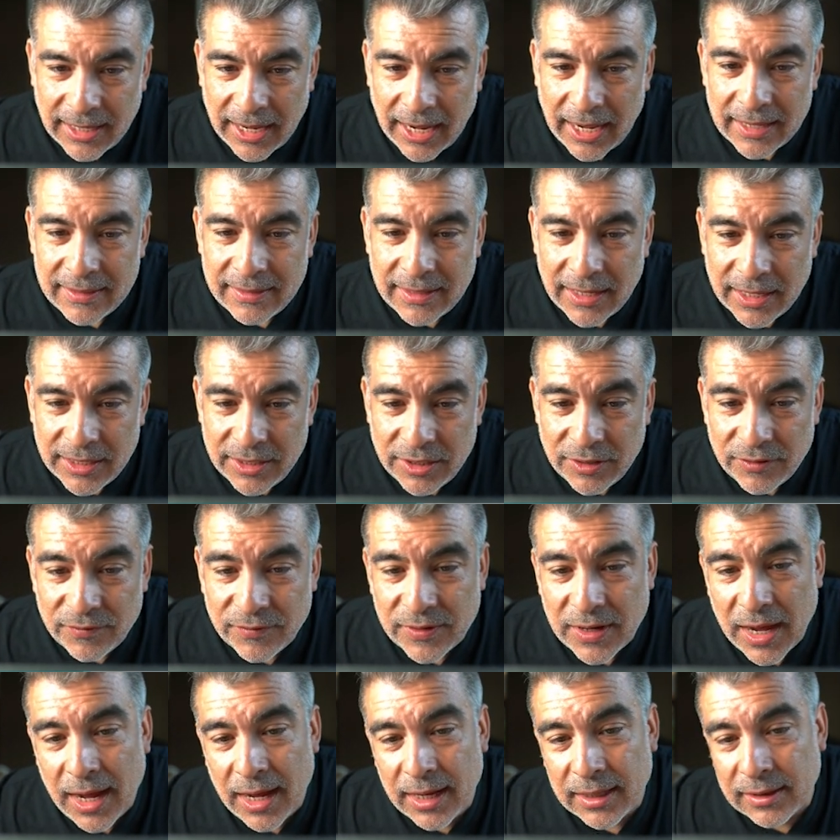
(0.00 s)
and then you've
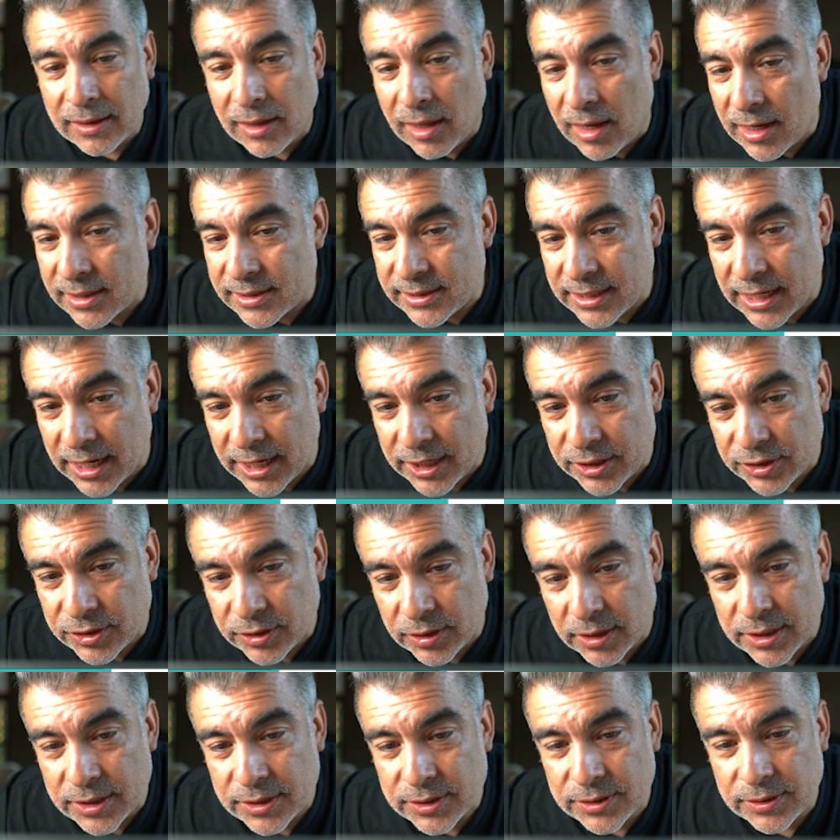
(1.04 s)
got Los
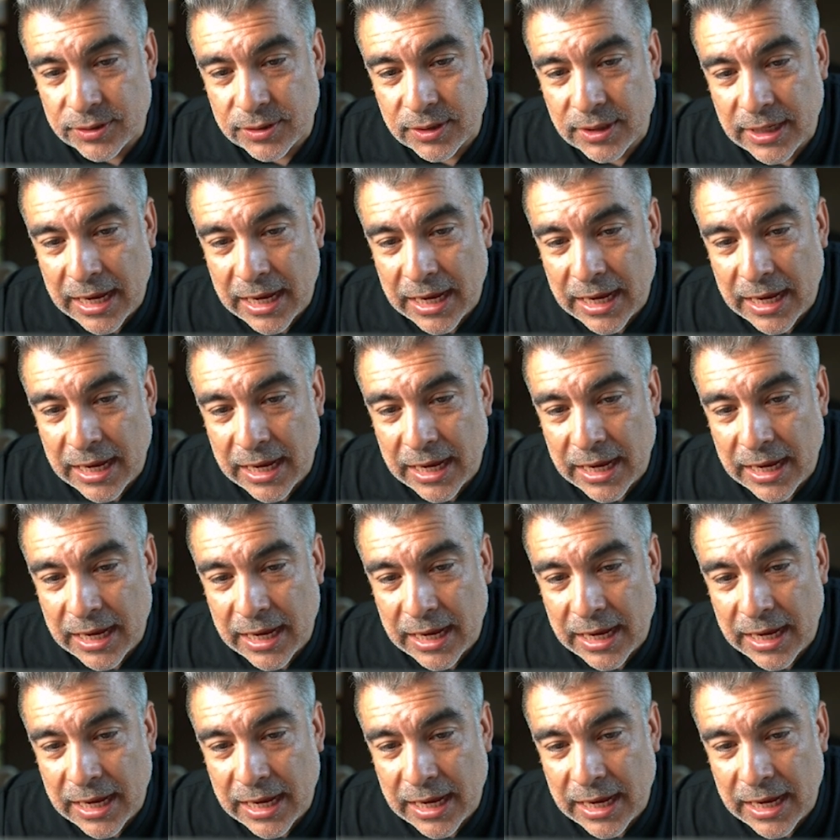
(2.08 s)
Angeles,